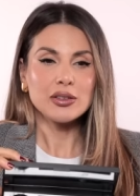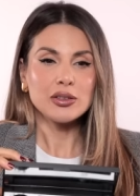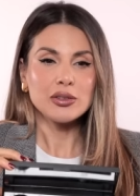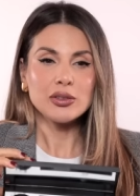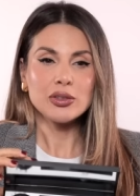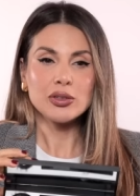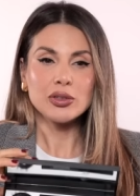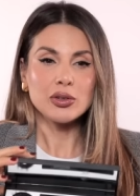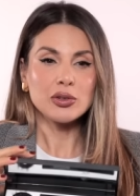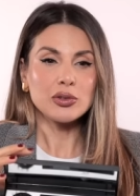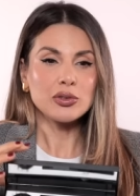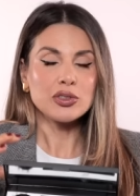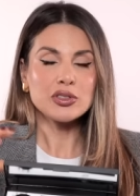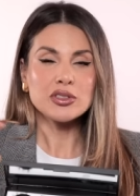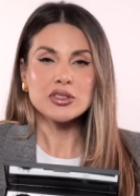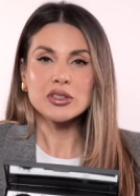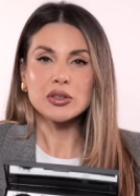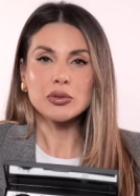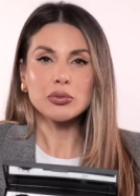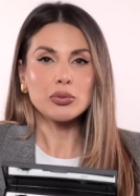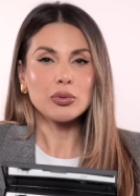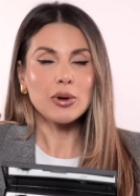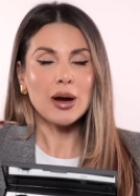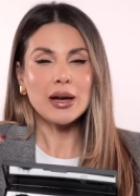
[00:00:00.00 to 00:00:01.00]
you know, just
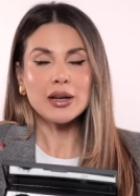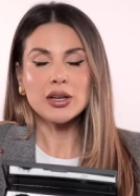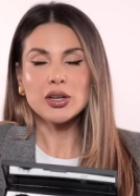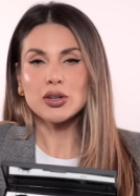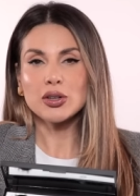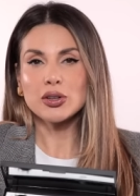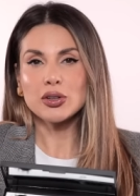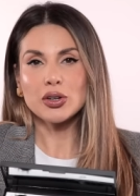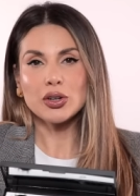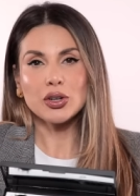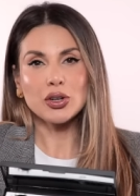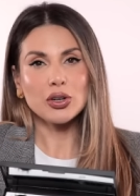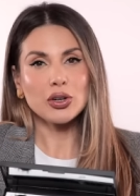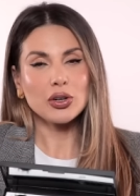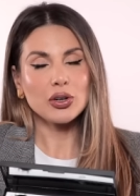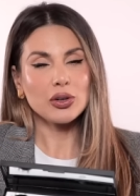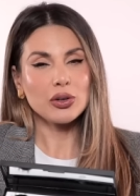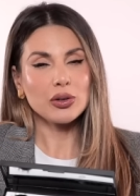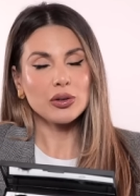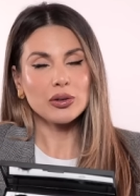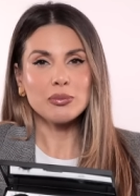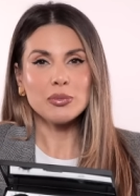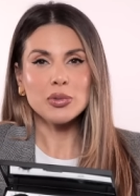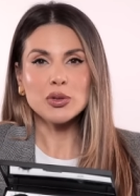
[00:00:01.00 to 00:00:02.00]
the
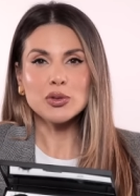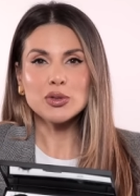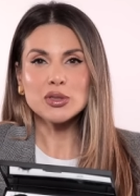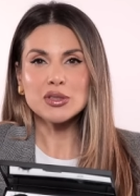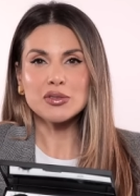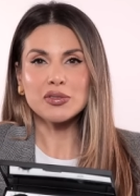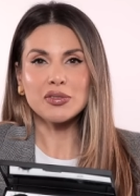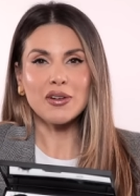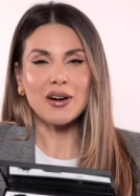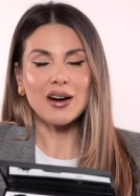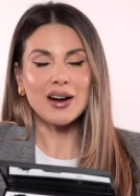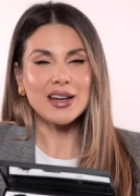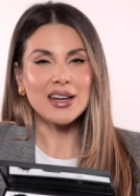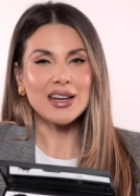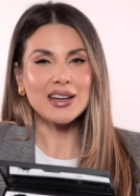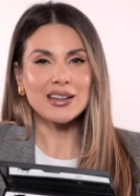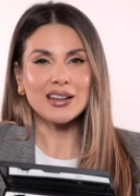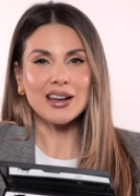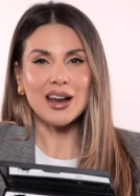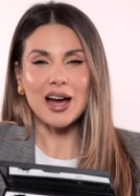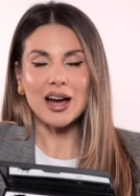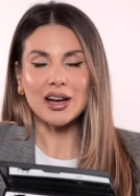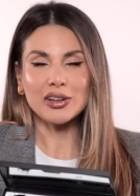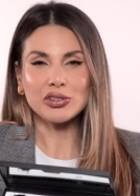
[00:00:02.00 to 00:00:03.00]
regular beautifying
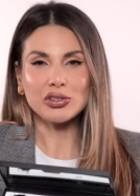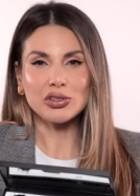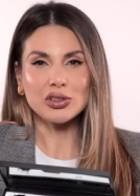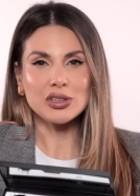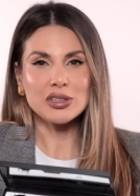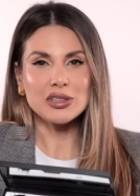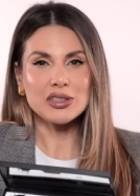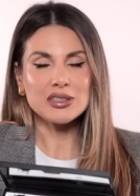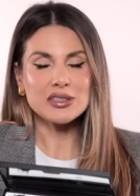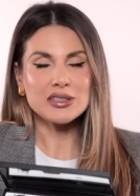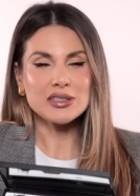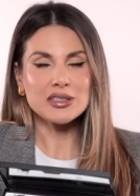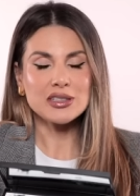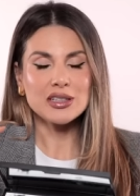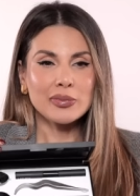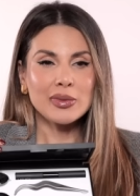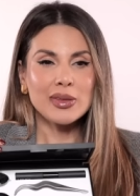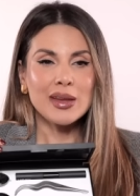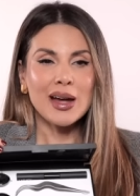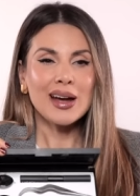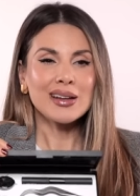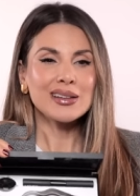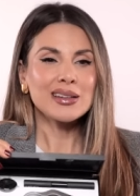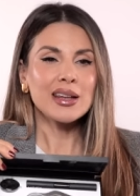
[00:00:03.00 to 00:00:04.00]
lashes,
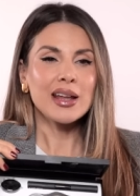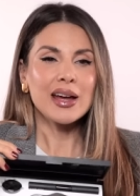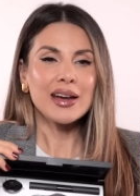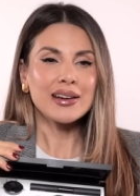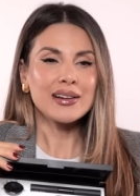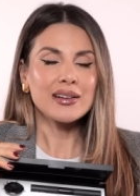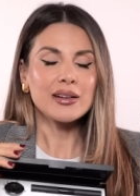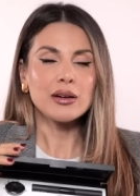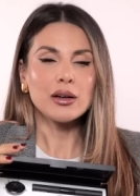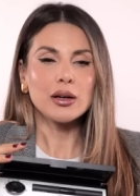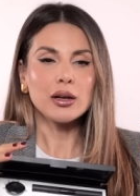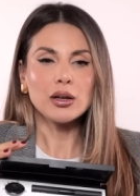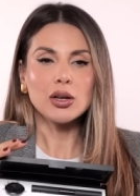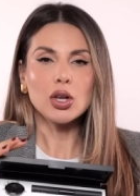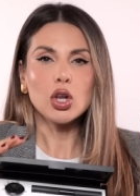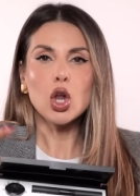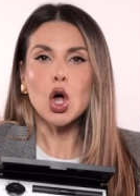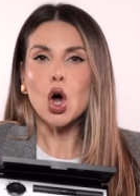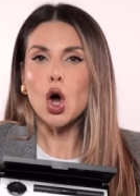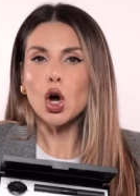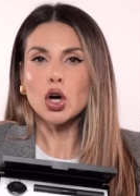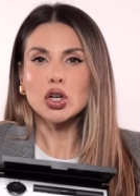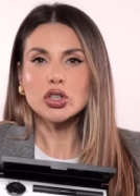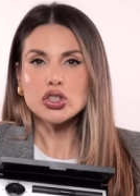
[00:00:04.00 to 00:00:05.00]
not like a
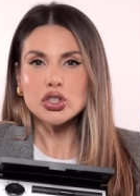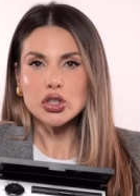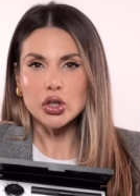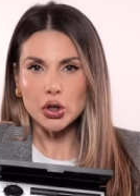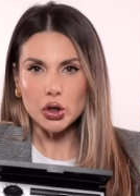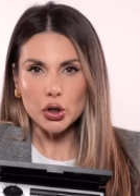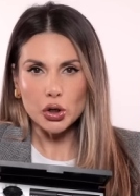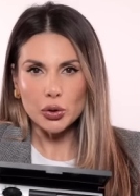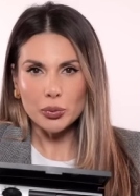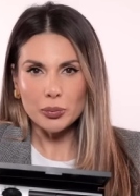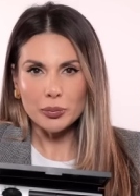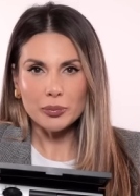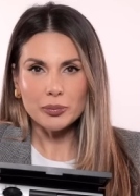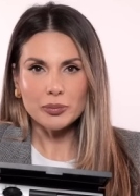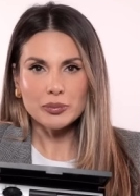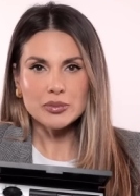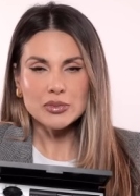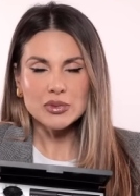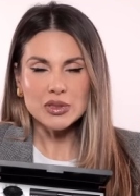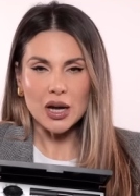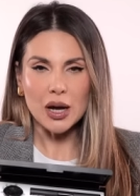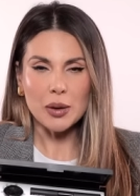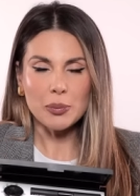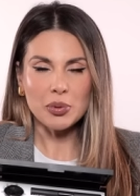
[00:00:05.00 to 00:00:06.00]
long-term
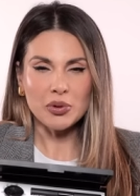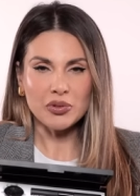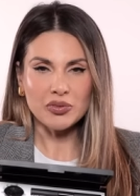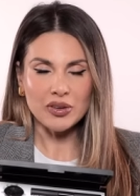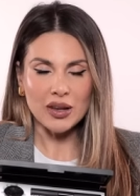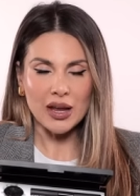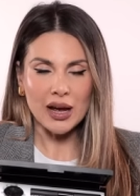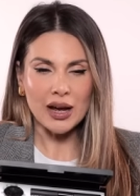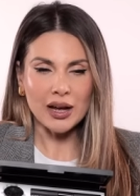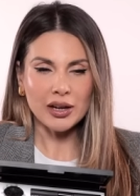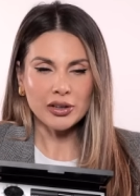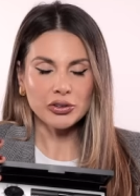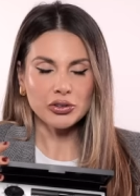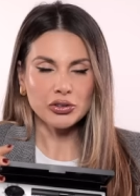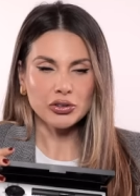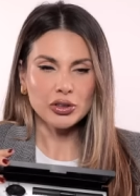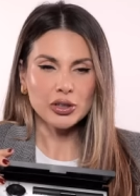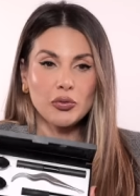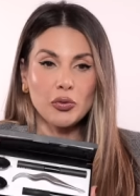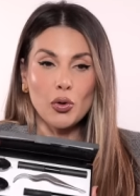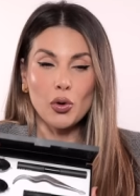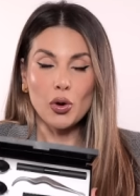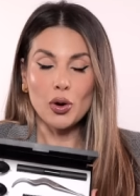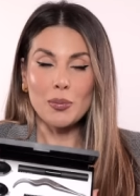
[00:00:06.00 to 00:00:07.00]
type of lash
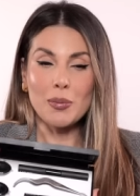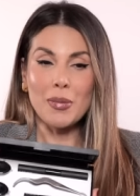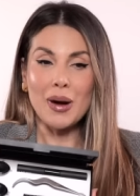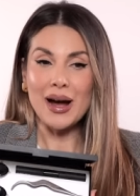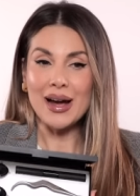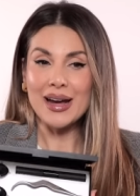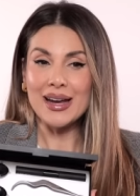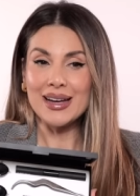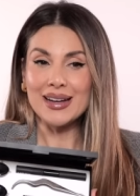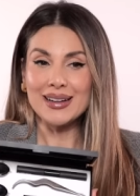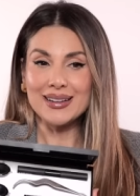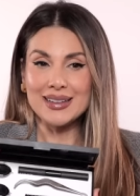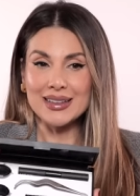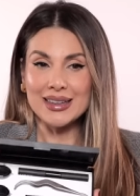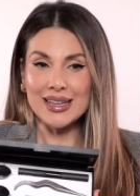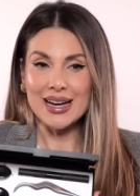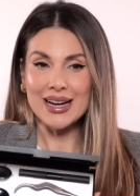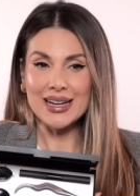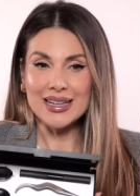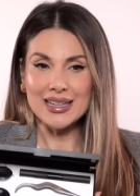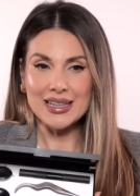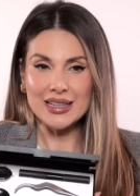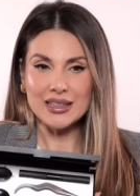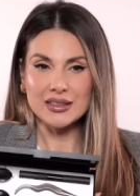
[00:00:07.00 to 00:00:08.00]
for my
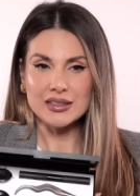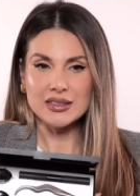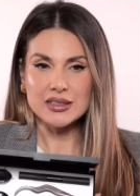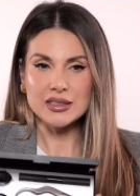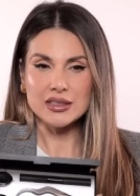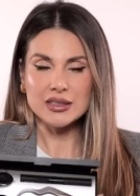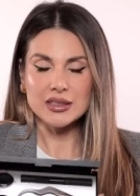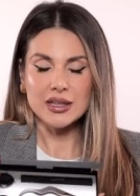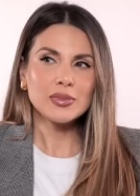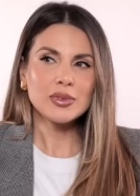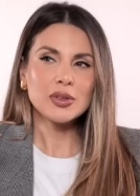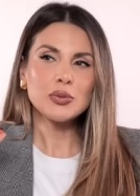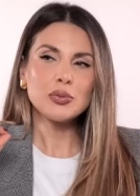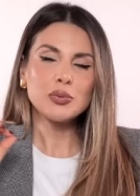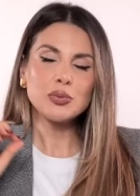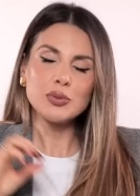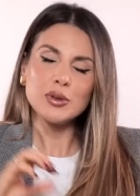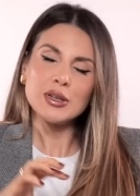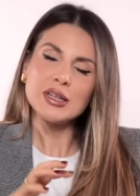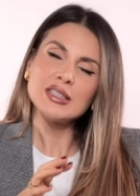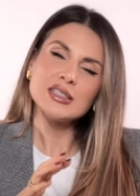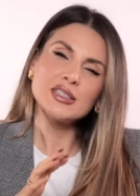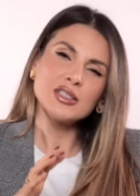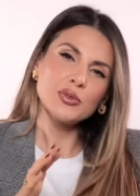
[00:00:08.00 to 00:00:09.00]
clients. The
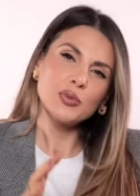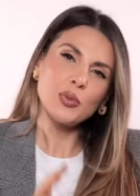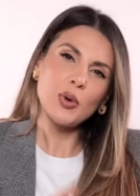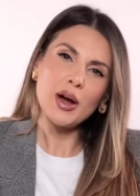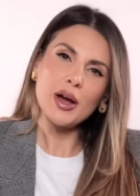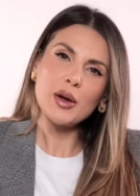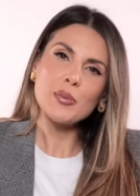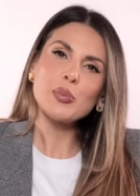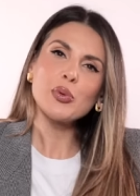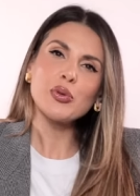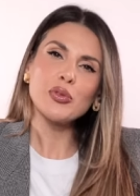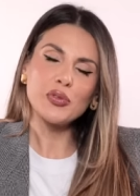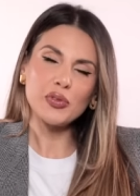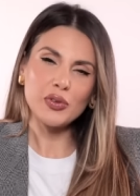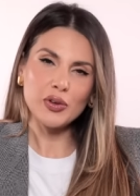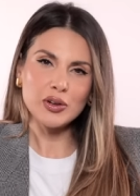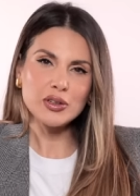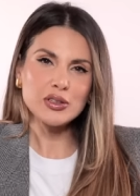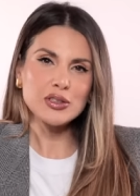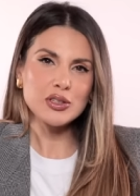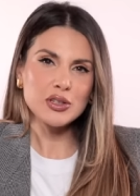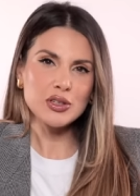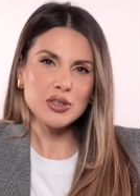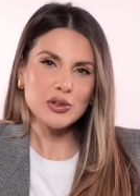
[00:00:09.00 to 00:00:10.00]
reason why I prefer
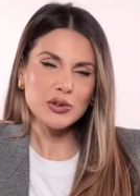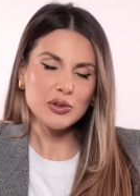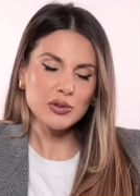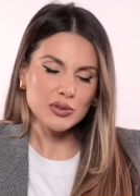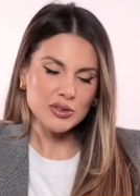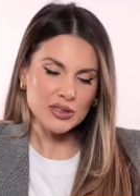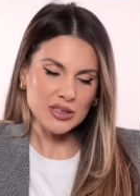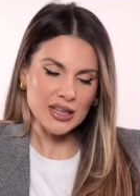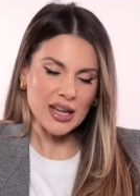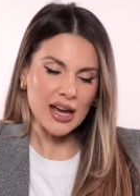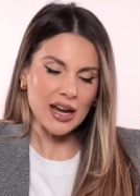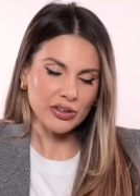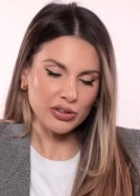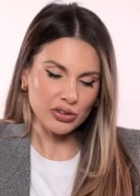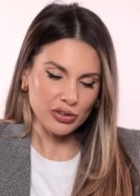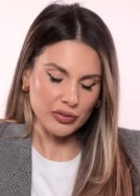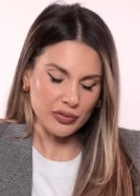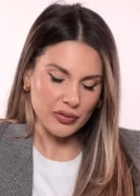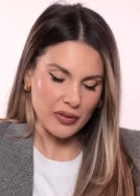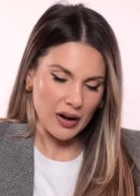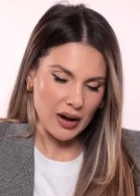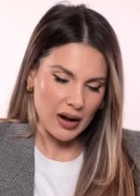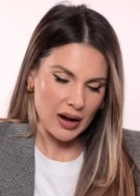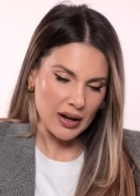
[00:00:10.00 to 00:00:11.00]
to use
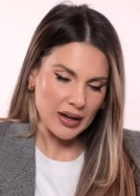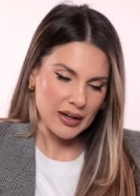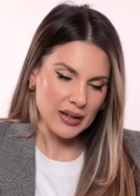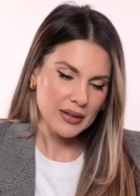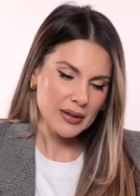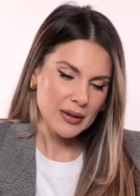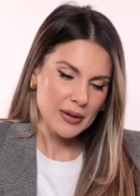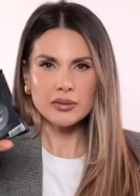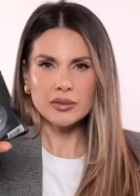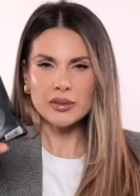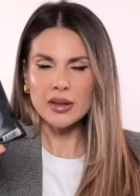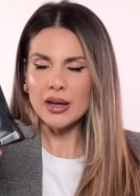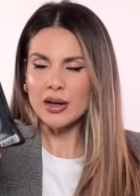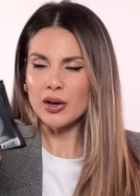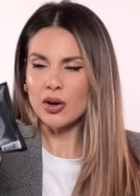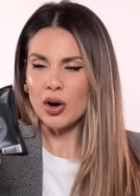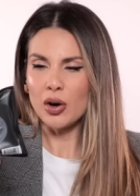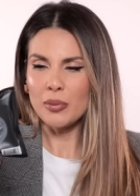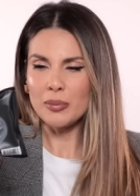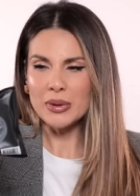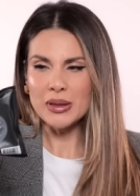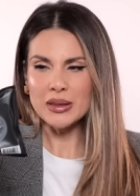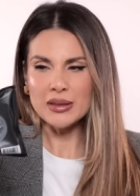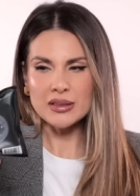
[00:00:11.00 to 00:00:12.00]
Lashify, they
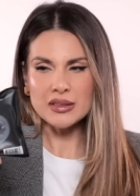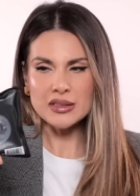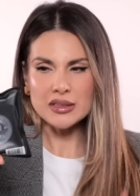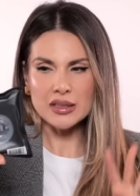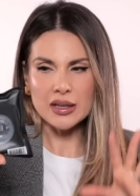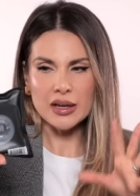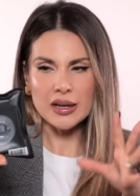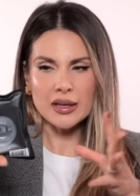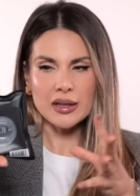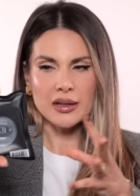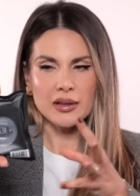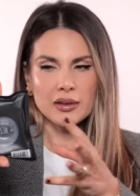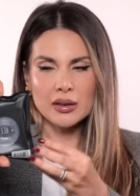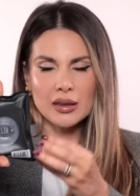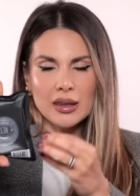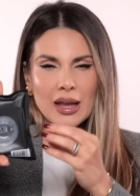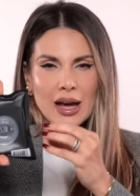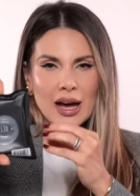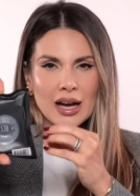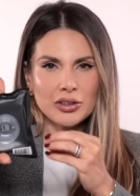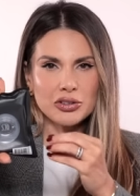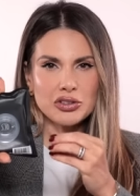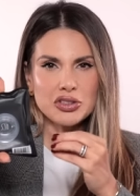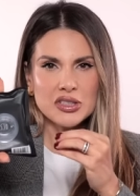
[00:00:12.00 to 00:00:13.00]
come in this like
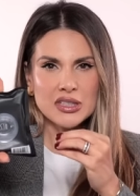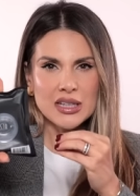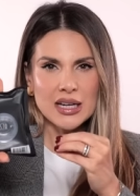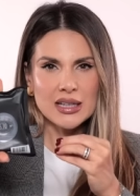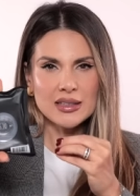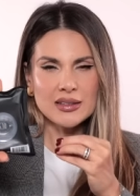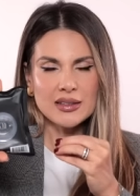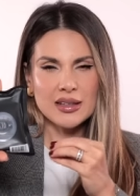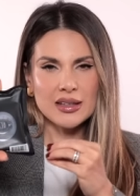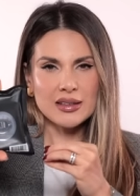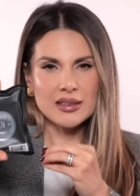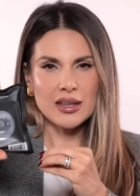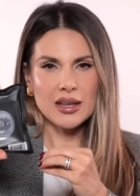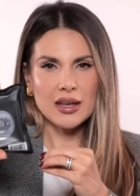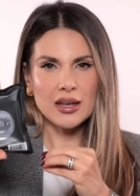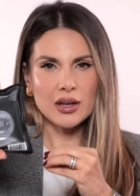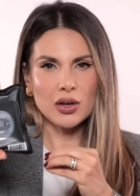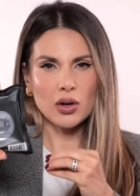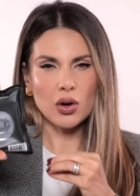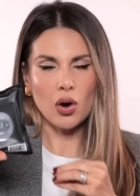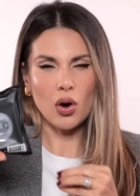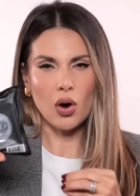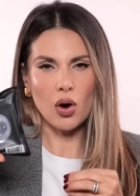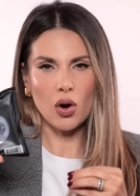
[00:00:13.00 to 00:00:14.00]
lash set that they
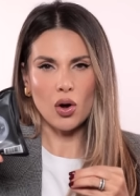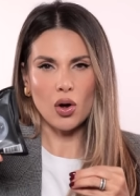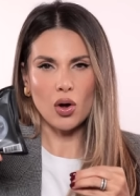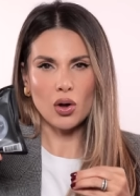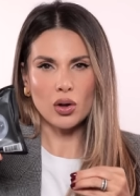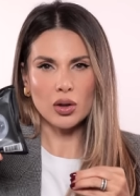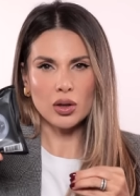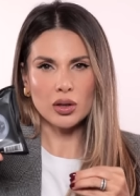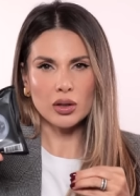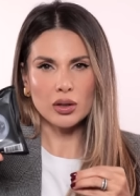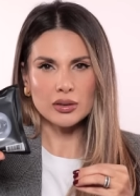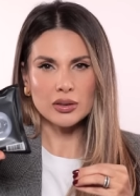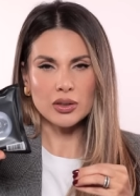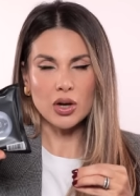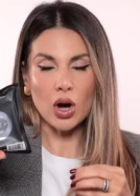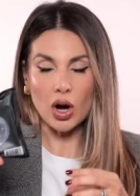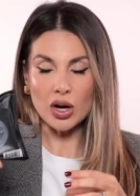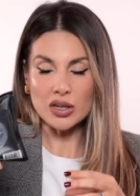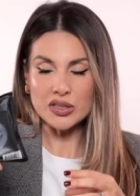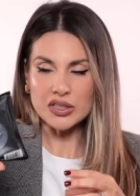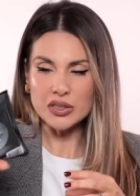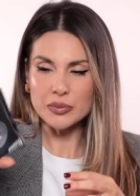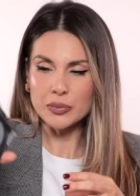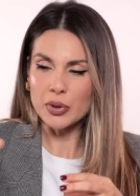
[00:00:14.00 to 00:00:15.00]
call
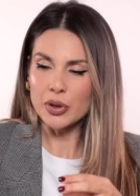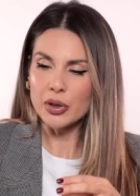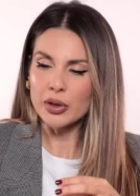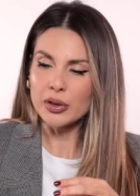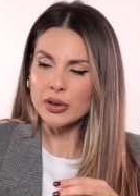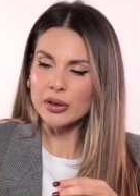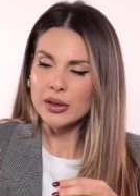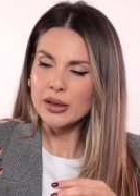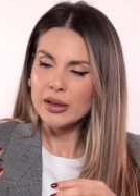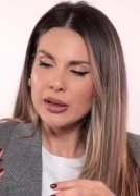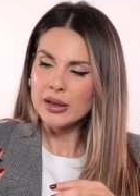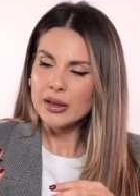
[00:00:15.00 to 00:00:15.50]
Gossamer,